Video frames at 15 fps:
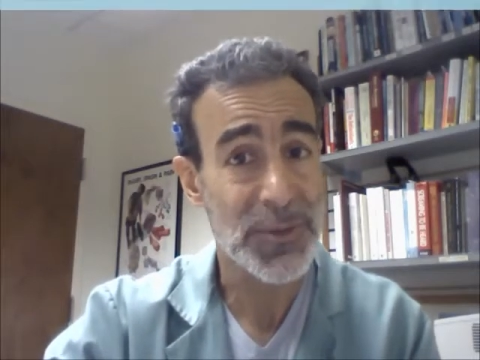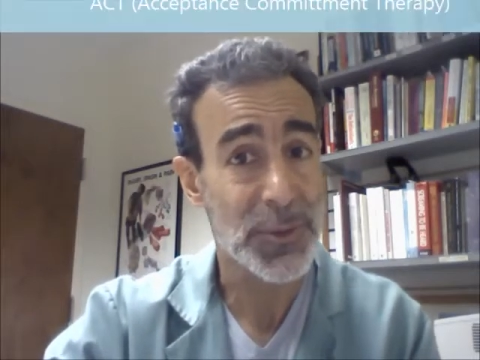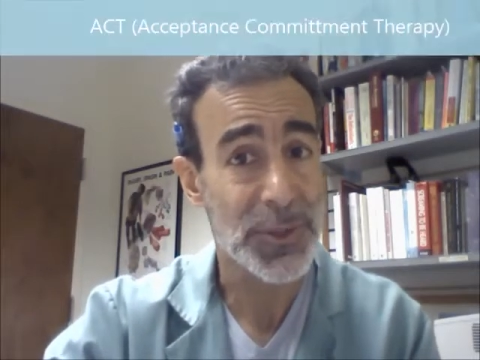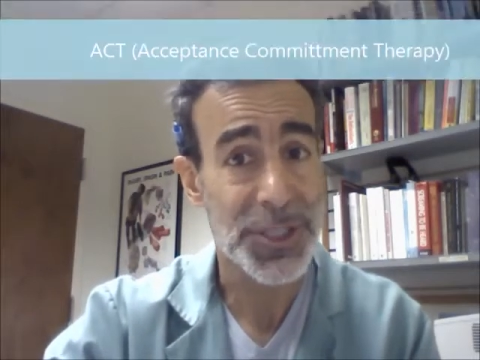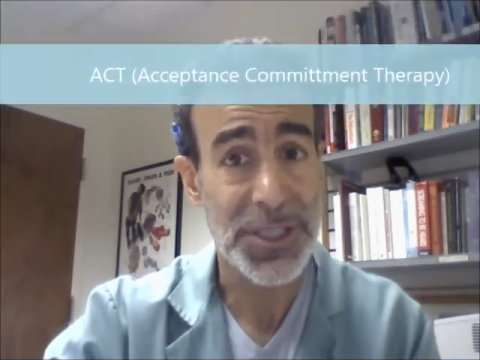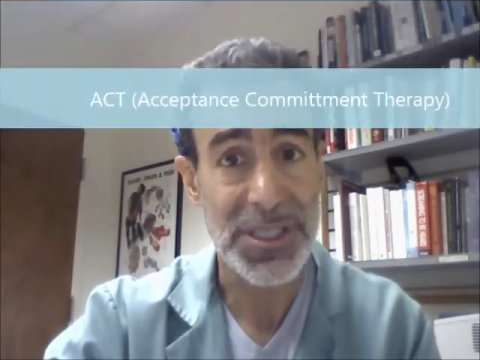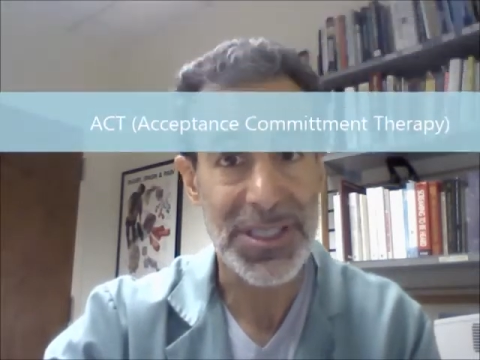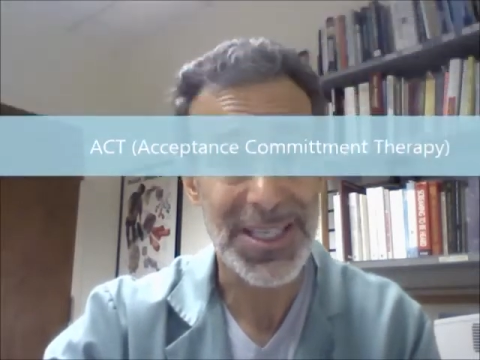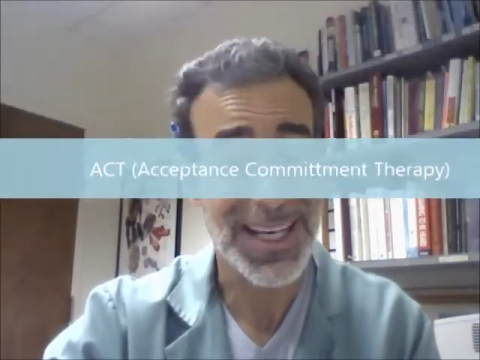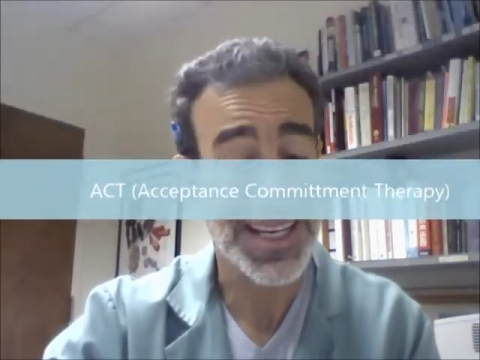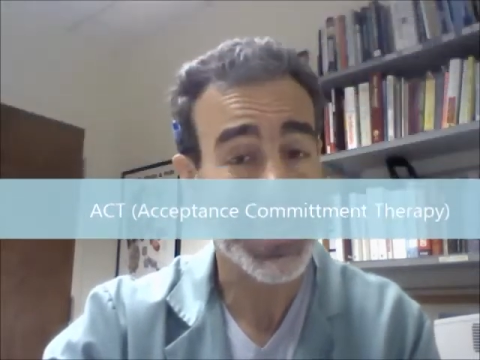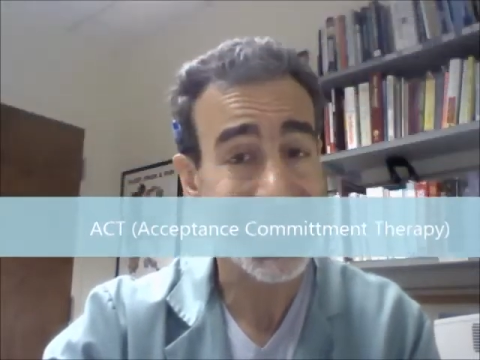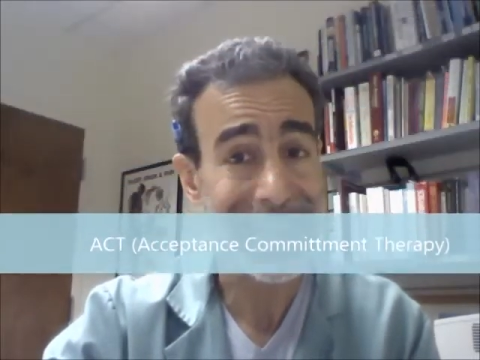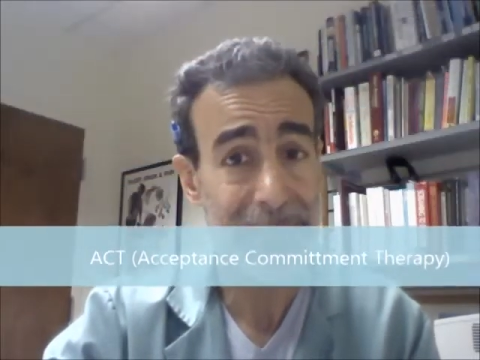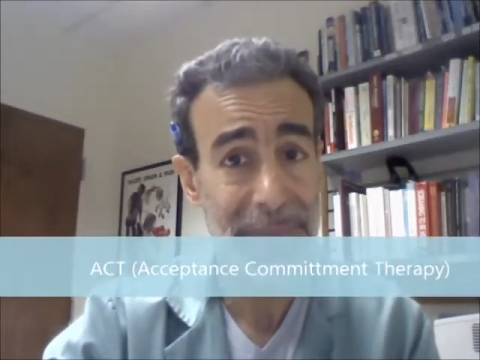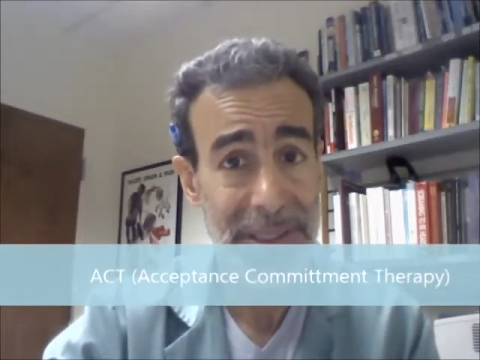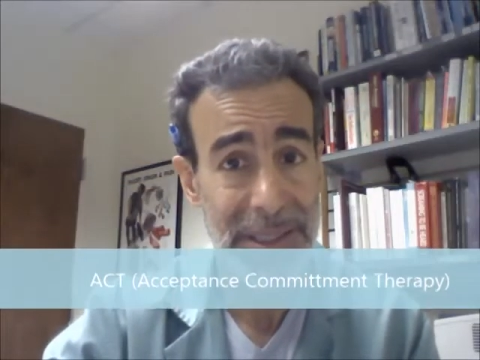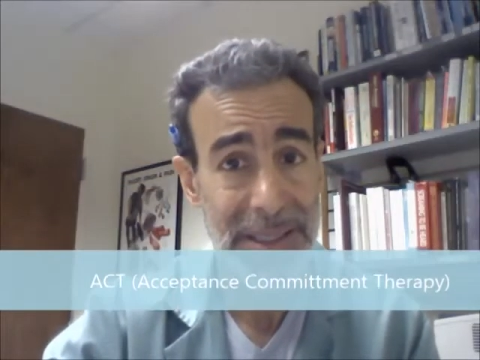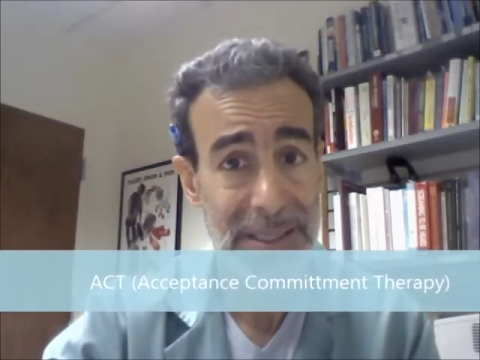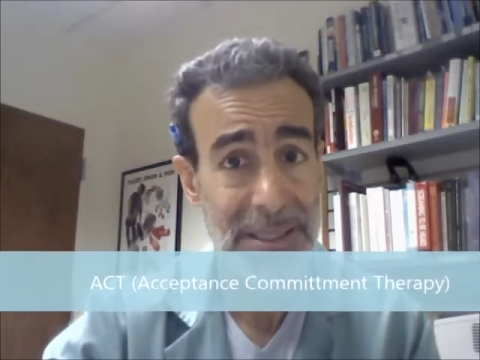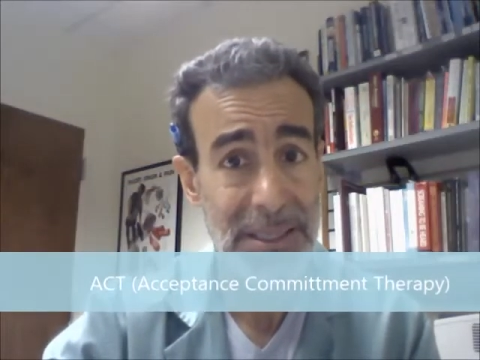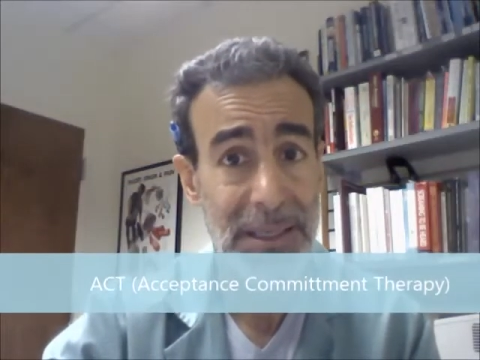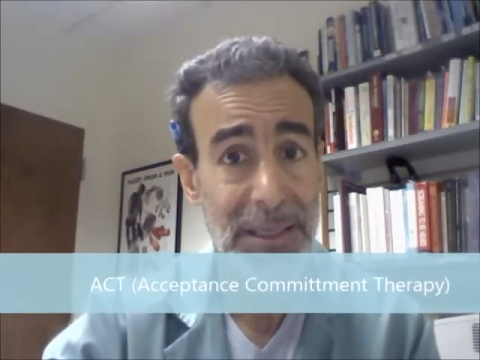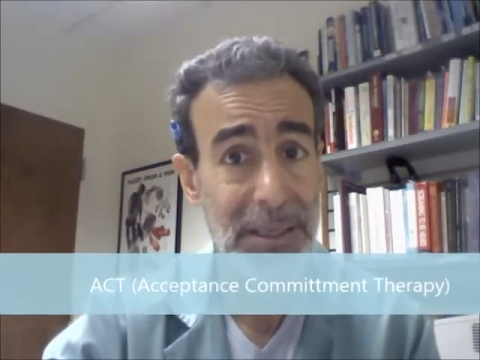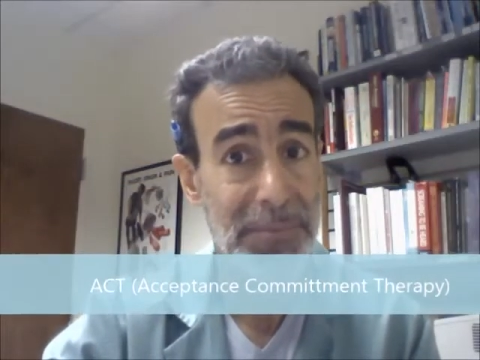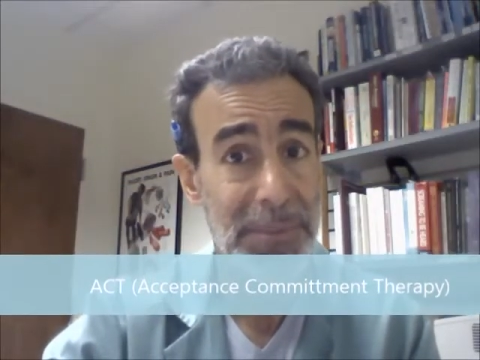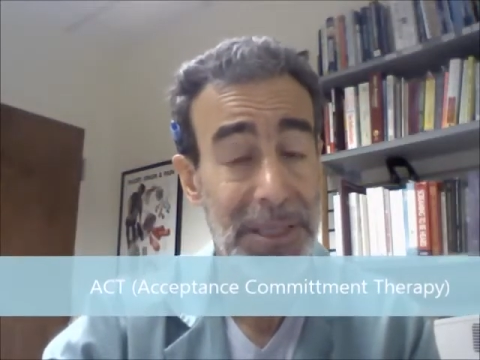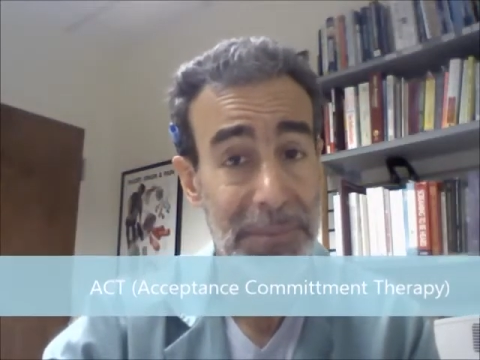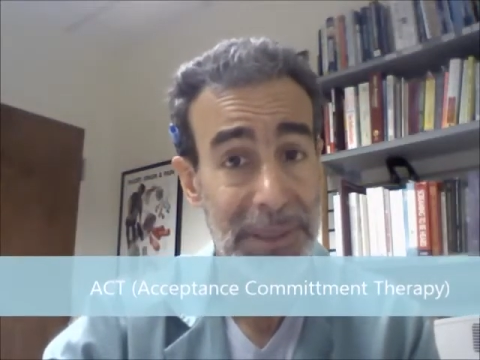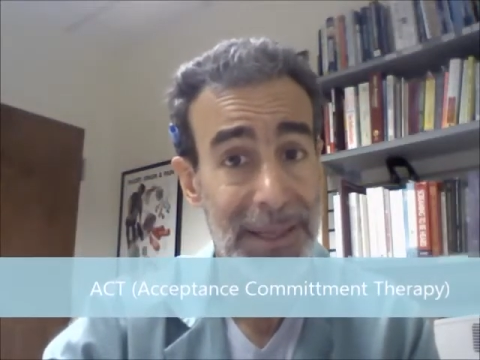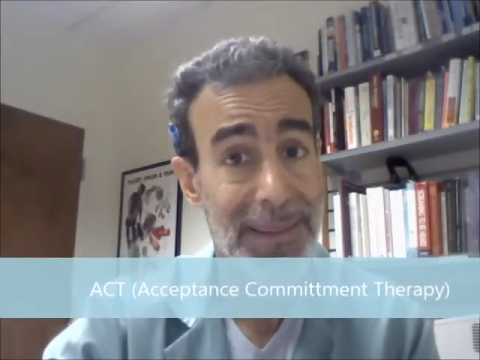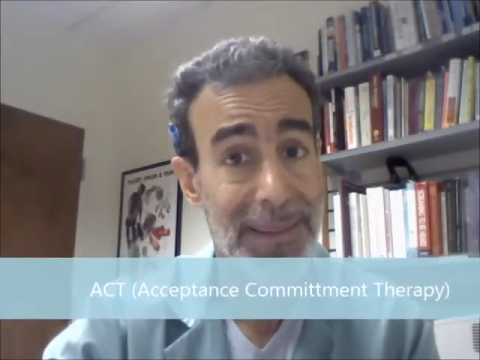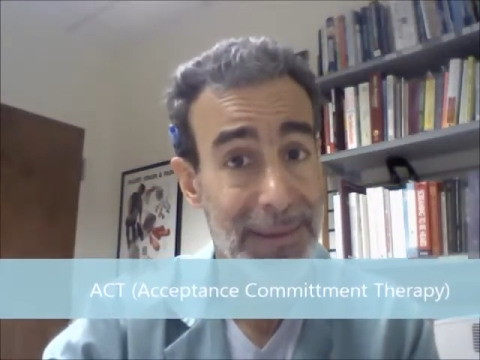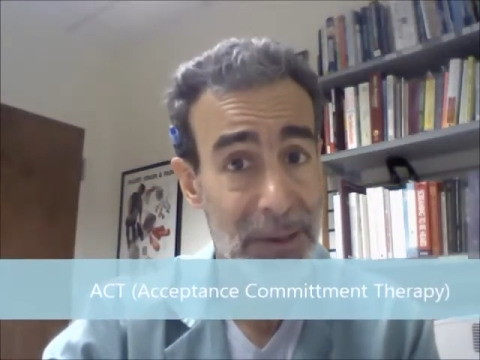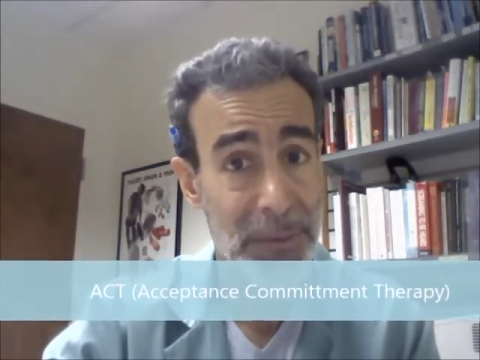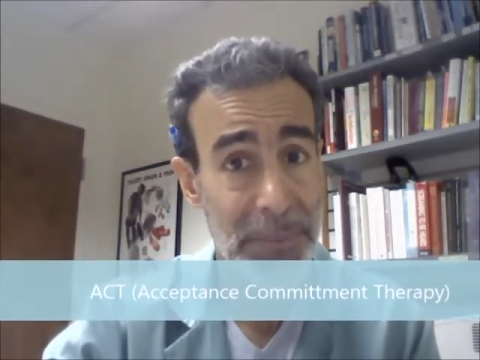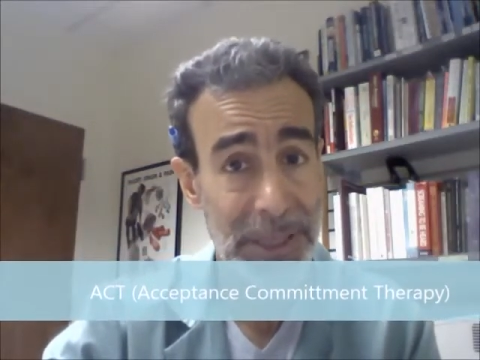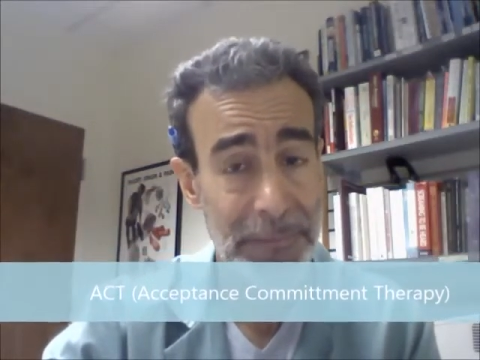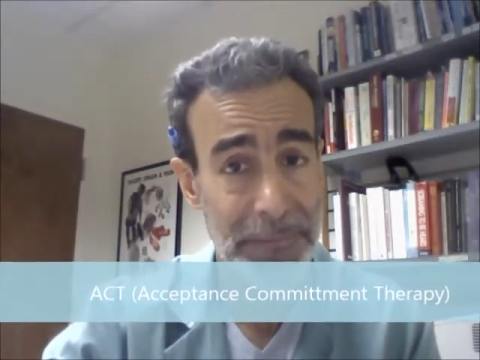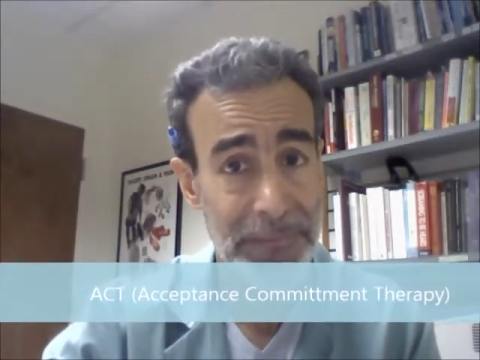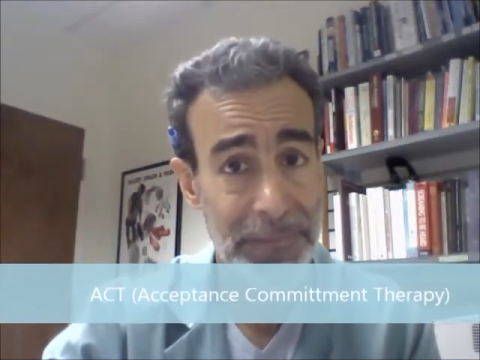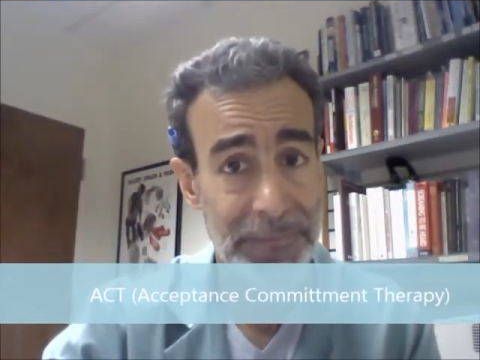which is acceptance commitment therapy,